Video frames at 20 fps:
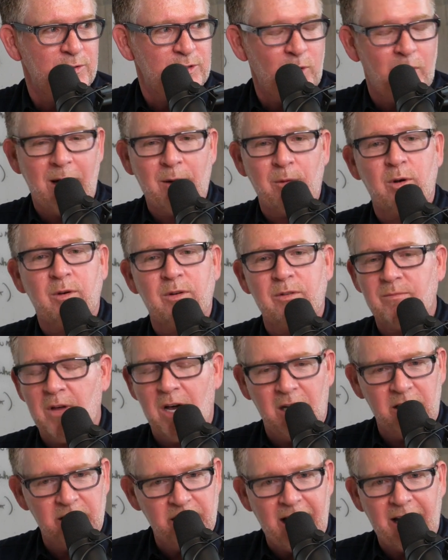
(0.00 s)
So I work with
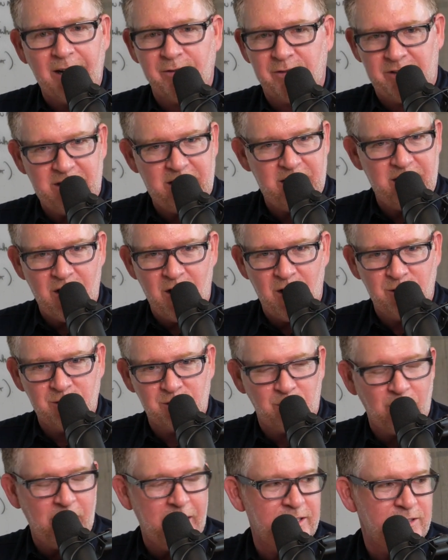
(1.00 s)
a lot of
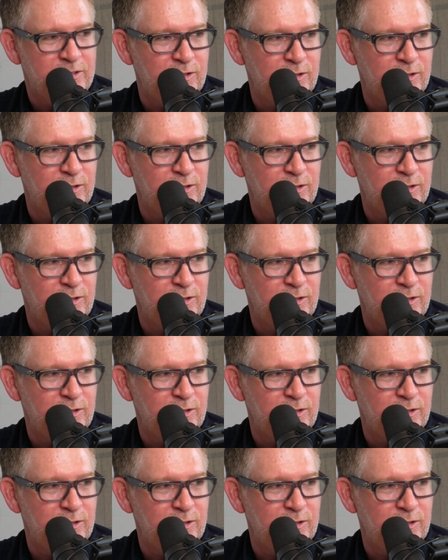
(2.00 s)
CEOs, right?